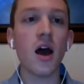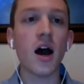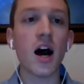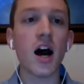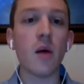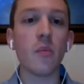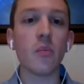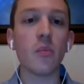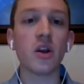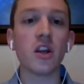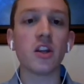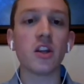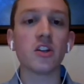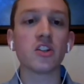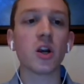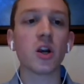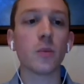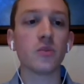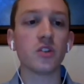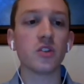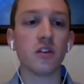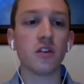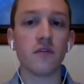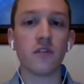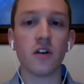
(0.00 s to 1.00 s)
But in
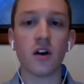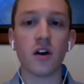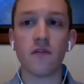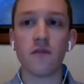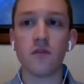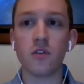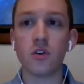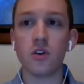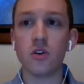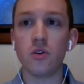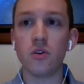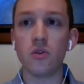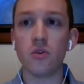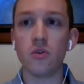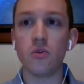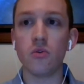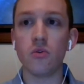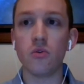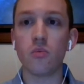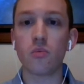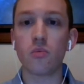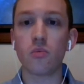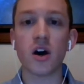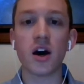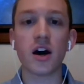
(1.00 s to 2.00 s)
terms of
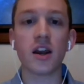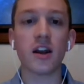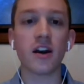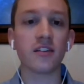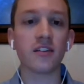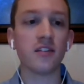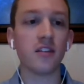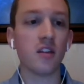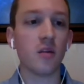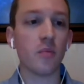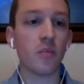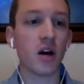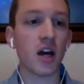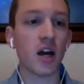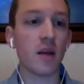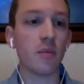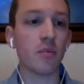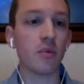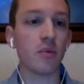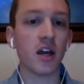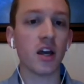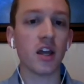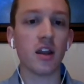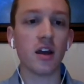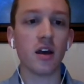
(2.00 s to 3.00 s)
new products in the
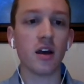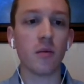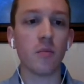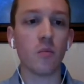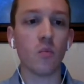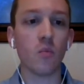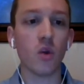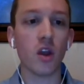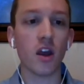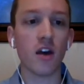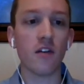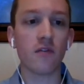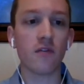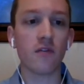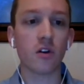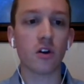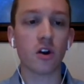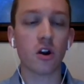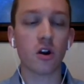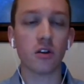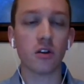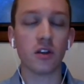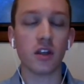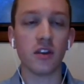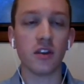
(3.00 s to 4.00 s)
pipeline, we have
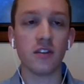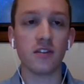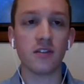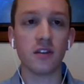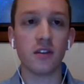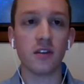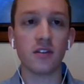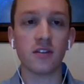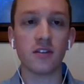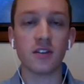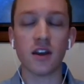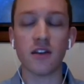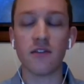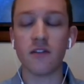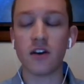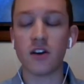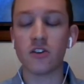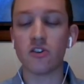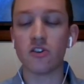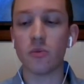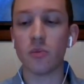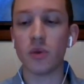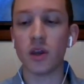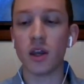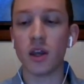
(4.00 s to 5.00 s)
currently this
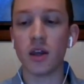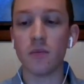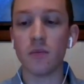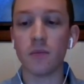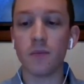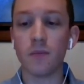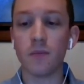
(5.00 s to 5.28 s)
ifetroban.